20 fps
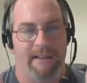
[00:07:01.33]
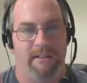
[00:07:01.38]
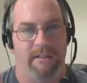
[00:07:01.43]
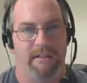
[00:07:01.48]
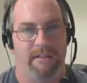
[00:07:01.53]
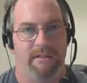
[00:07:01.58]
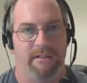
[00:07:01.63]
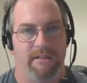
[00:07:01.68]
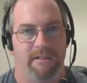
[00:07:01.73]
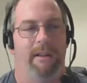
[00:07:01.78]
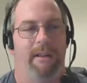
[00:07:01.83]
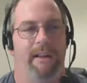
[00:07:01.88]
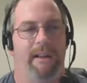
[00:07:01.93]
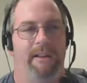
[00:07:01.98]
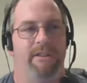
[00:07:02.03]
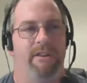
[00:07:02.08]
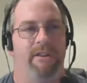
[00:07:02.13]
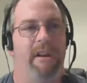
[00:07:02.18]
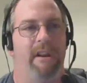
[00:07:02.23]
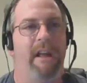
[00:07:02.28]
that's the
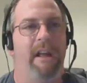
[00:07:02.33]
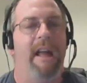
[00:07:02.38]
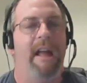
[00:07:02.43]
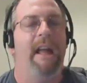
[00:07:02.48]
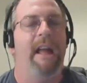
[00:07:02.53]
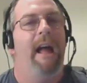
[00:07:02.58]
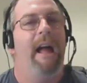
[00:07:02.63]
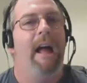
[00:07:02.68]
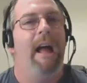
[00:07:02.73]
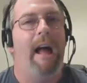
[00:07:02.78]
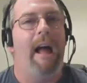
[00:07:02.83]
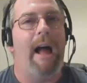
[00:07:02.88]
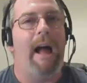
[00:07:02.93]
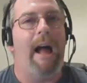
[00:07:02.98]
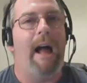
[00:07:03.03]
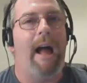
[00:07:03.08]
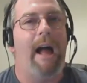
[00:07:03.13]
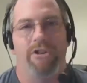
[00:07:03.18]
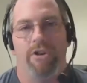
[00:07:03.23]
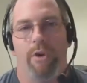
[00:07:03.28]
stipulation,
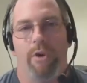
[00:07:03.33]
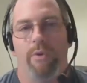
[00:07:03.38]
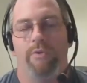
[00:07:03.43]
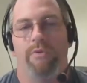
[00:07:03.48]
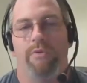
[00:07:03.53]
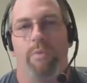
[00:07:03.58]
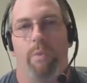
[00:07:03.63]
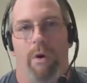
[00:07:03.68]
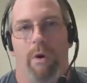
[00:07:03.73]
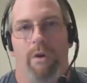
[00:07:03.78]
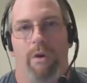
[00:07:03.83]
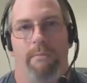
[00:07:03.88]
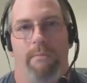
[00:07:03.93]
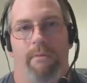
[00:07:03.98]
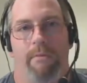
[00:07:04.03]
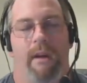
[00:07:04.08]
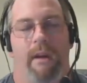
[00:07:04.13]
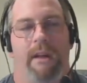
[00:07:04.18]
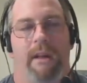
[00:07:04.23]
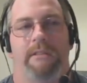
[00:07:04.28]
I chose
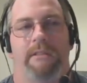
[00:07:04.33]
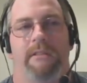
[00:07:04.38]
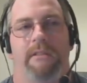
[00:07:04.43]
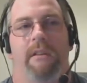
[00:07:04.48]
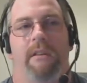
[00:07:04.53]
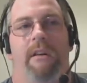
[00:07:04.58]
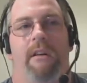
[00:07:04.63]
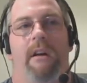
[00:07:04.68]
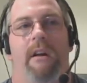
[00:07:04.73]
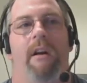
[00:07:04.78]
WordPress.